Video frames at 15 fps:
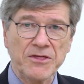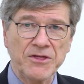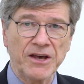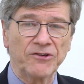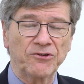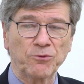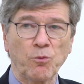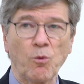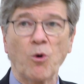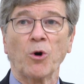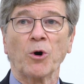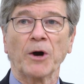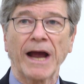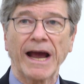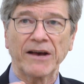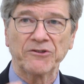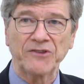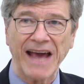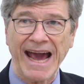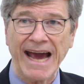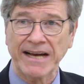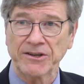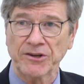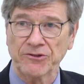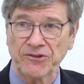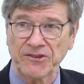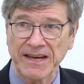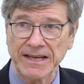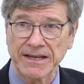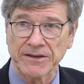this war has
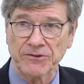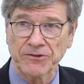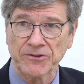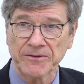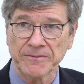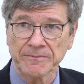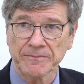antecedents.